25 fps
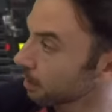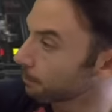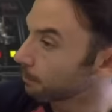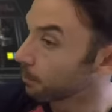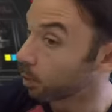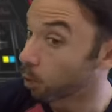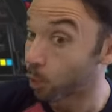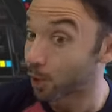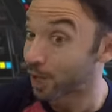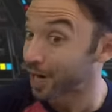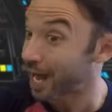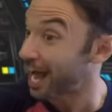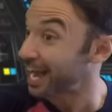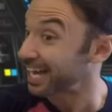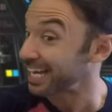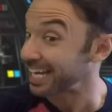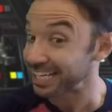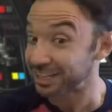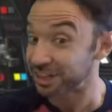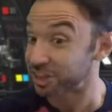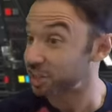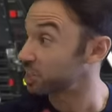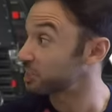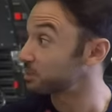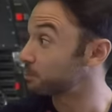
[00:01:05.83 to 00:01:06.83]
But when I
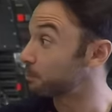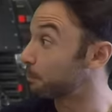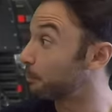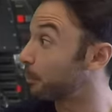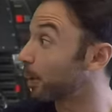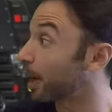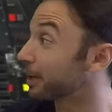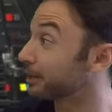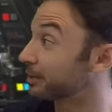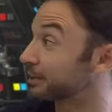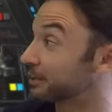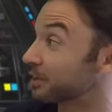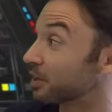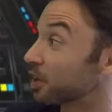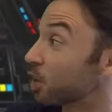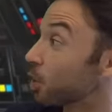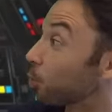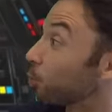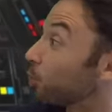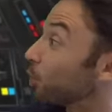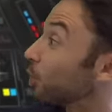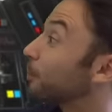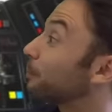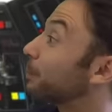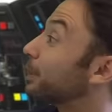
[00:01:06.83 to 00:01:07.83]
hit this button,
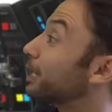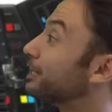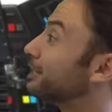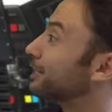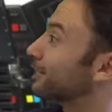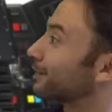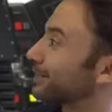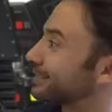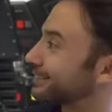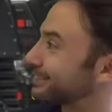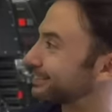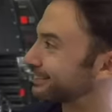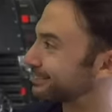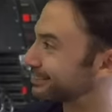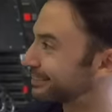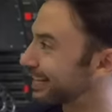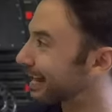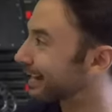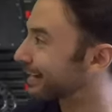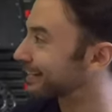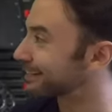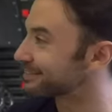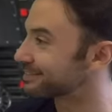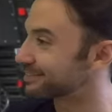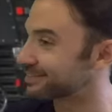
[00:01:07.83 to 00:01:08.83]
we'll be there in
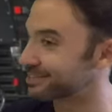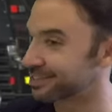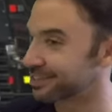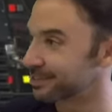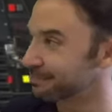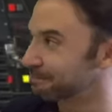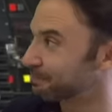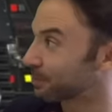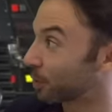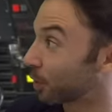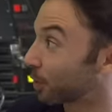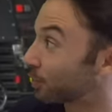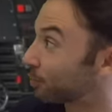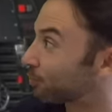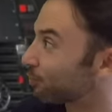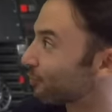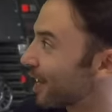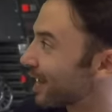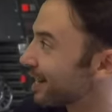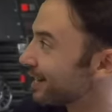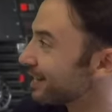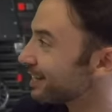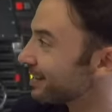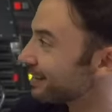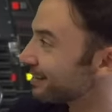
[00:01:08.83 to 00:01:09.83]
seconds. Are you
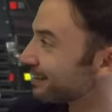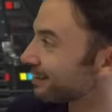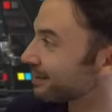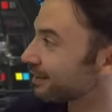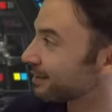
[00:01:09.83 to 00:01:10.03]
ready?